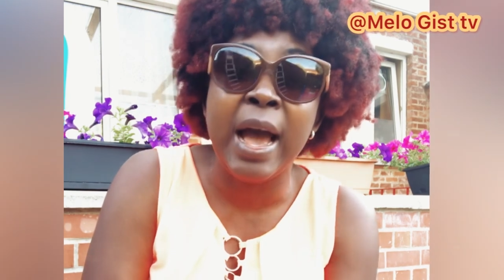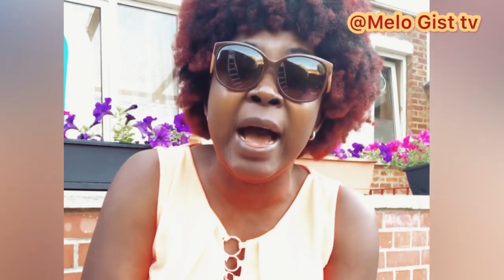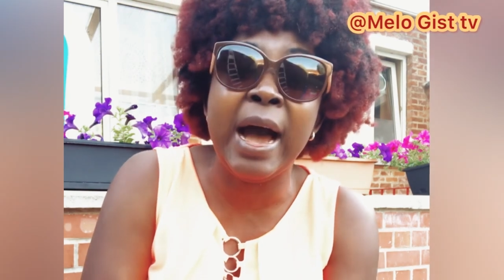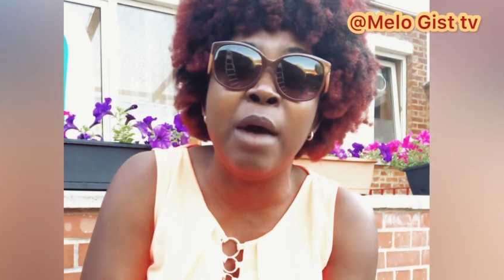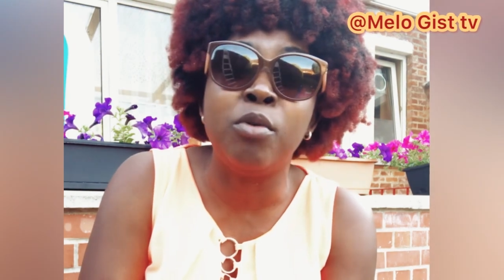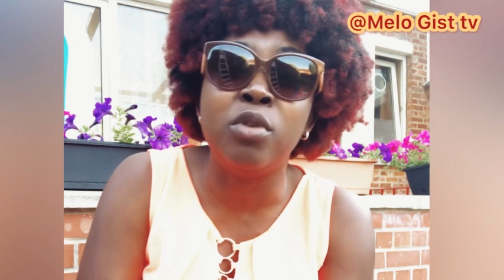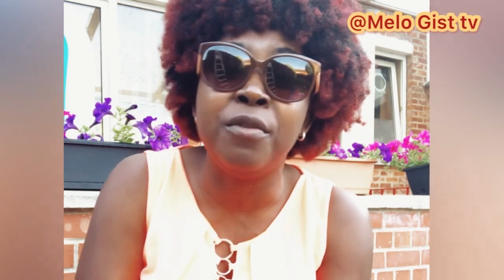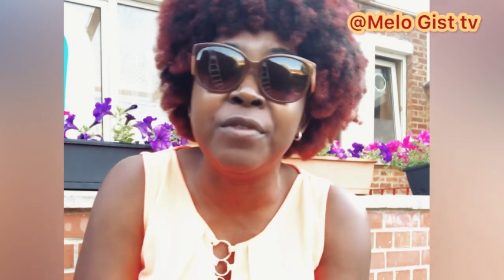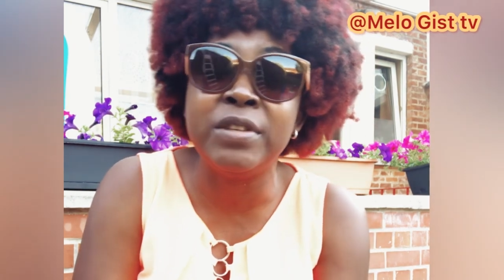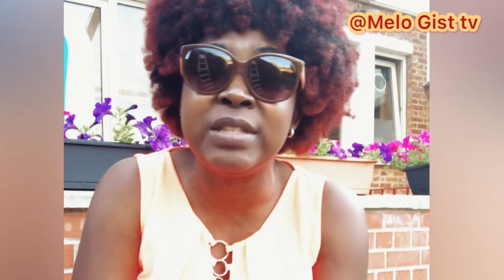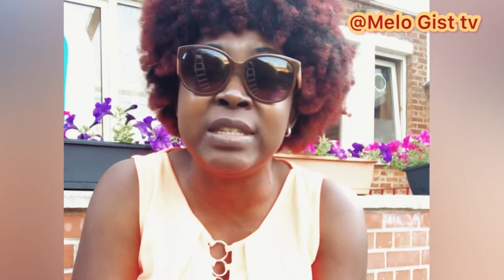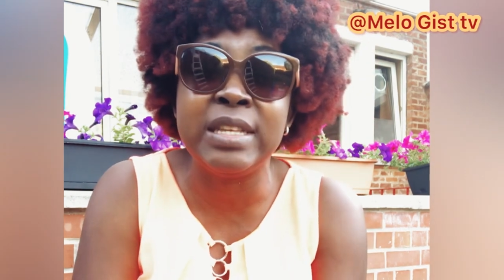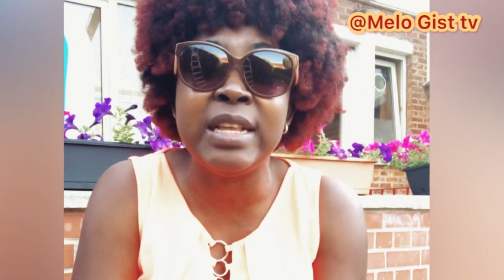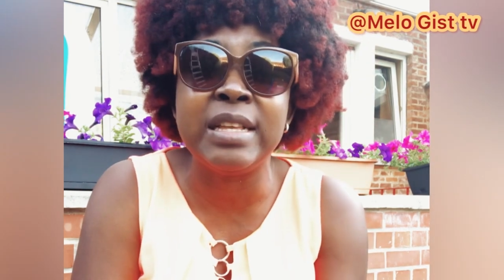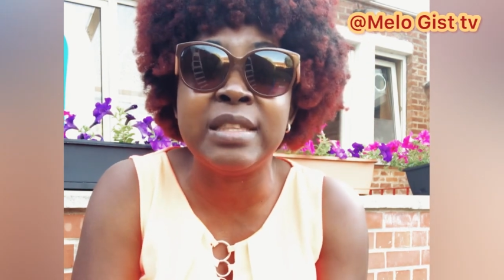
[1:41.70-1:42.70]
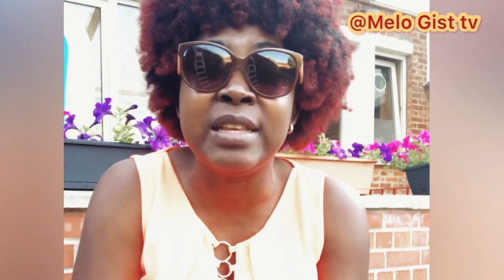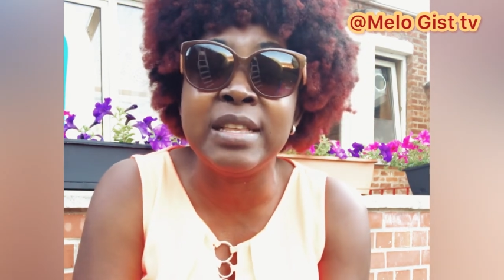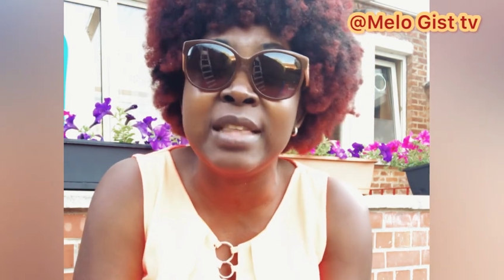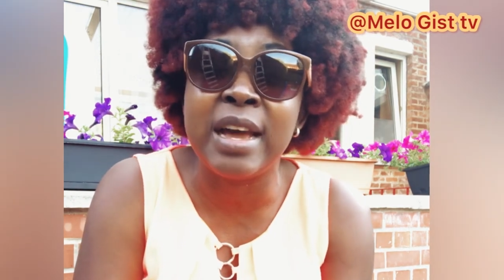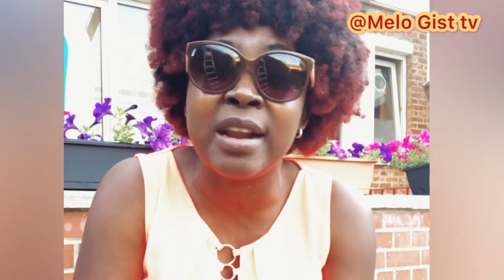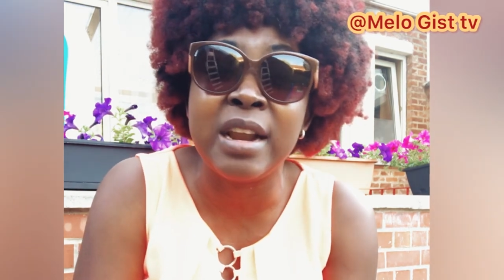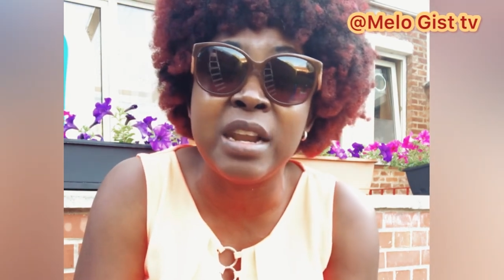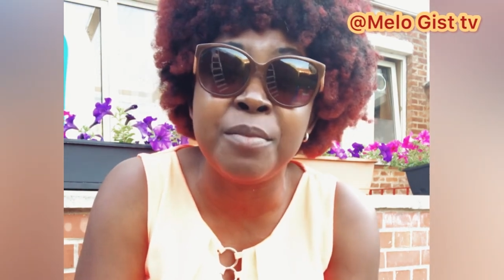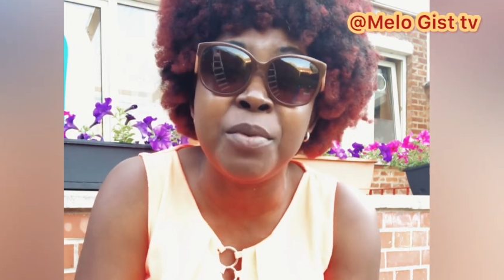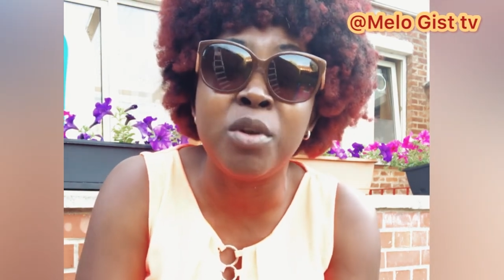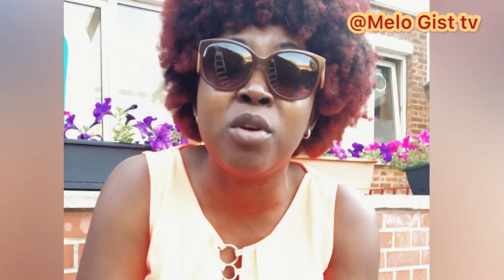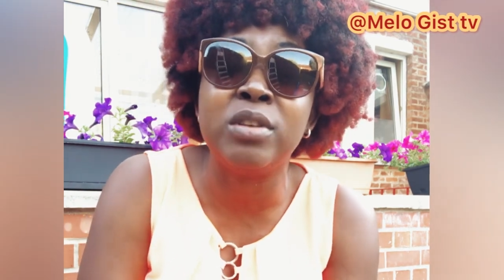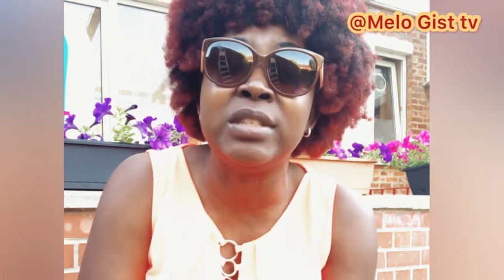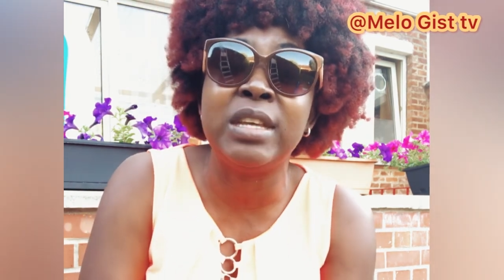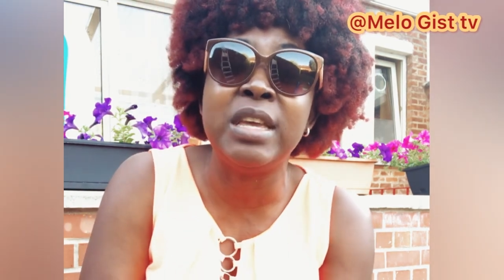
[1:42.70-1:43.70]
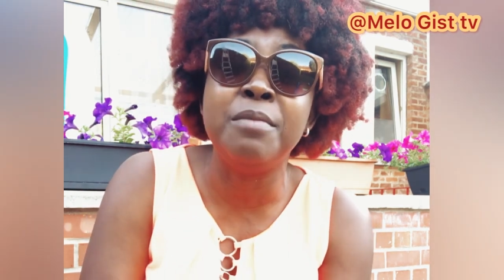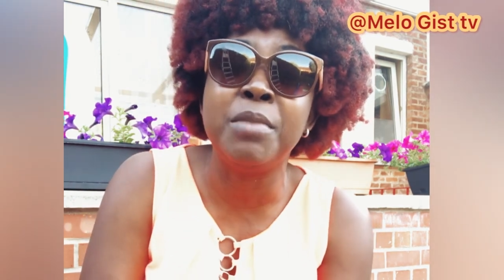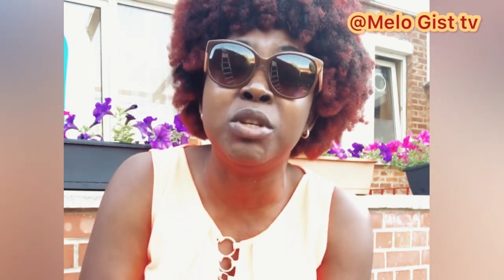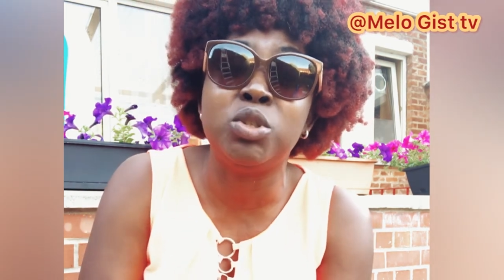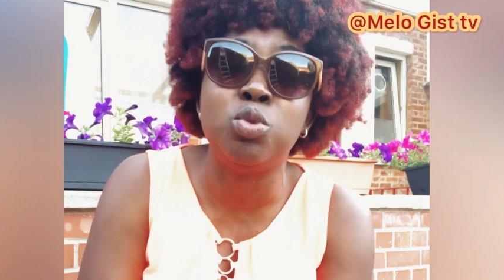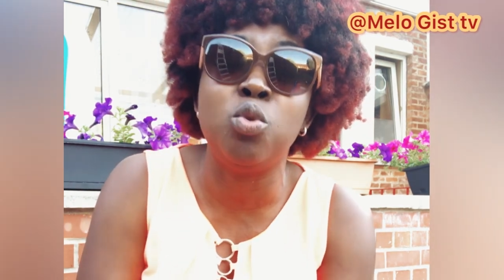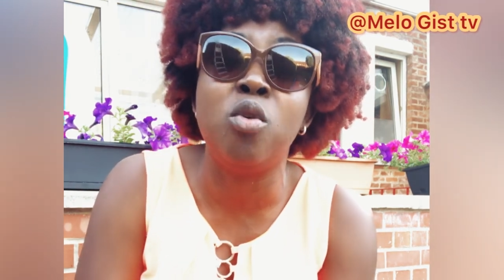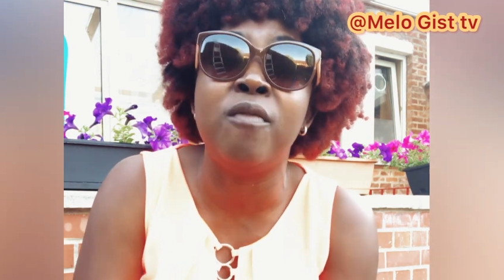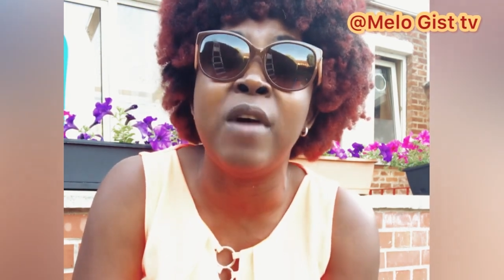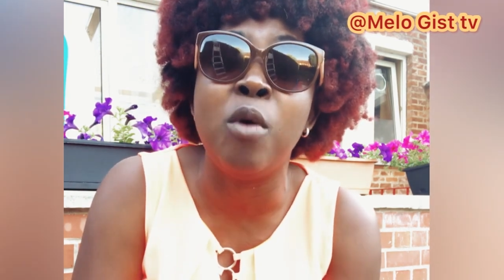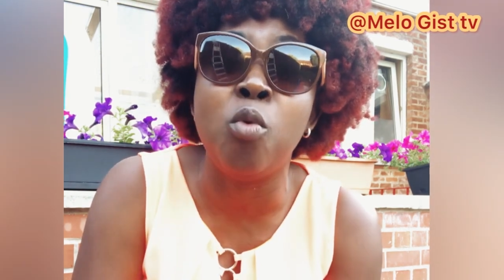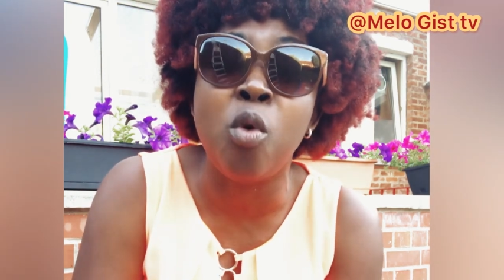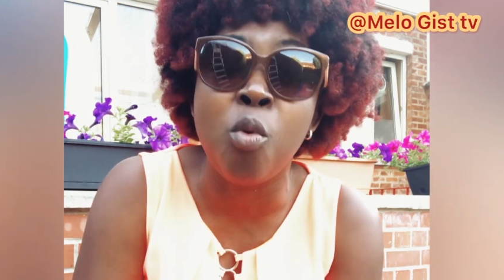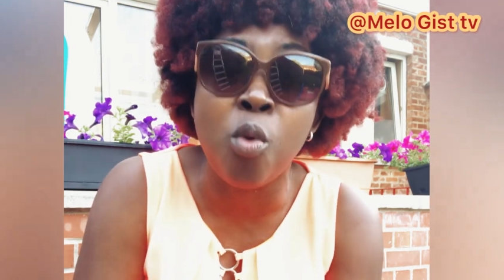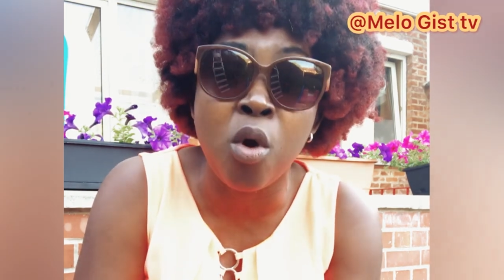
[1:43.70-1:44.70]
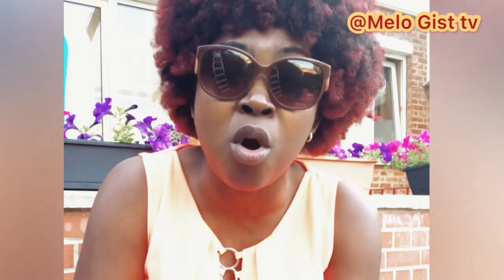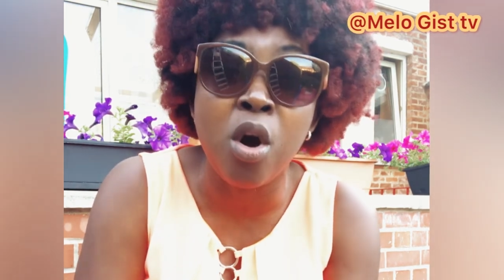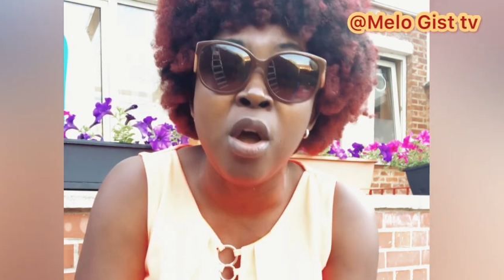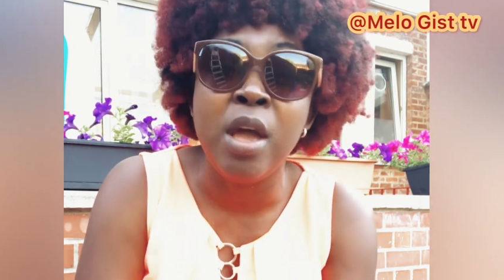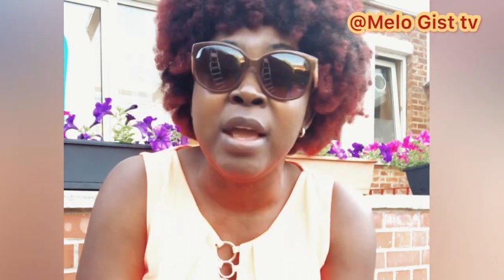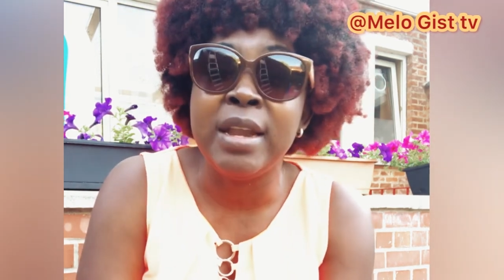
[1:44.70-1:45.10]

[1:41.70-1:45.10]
and we know if you see the thing directly because the image too overwhelm.